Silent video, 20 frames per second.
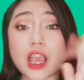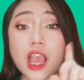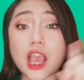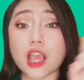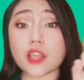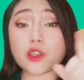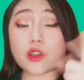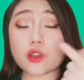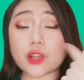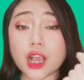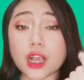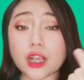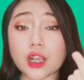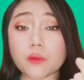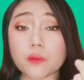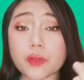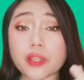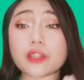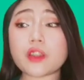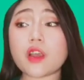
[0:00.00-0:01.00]
then
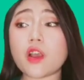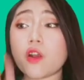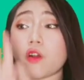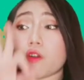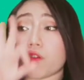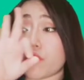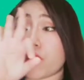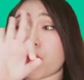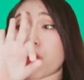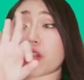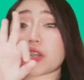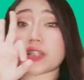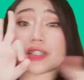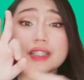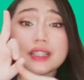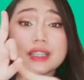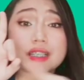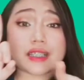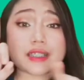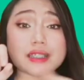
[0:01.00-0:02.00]
what
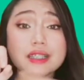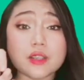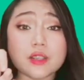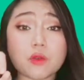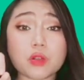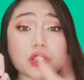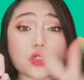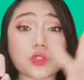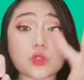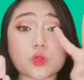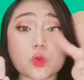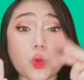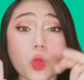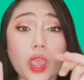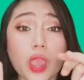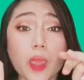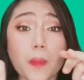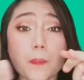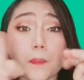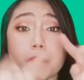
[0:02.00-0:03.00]
would you do?
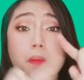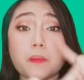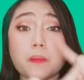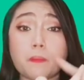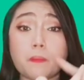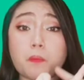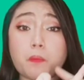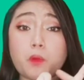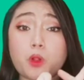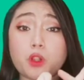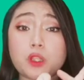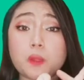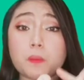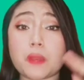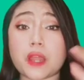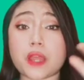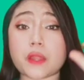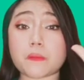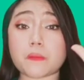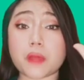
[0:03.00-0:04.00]
You would
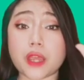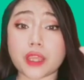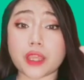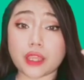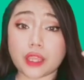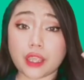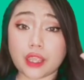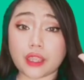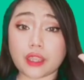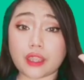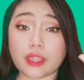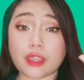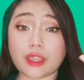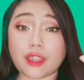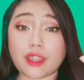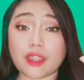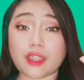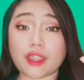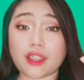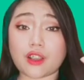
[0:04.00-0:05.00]
just multiply
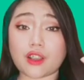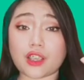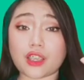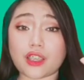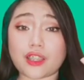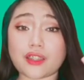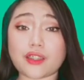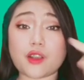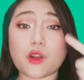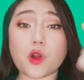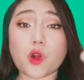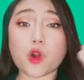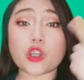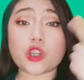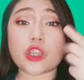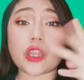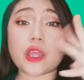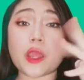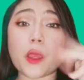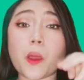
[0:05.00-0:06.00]
mass and
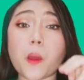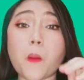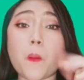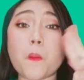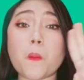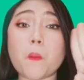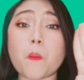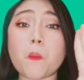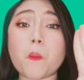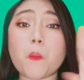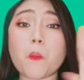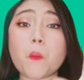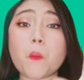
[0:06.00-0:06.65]
acceleration.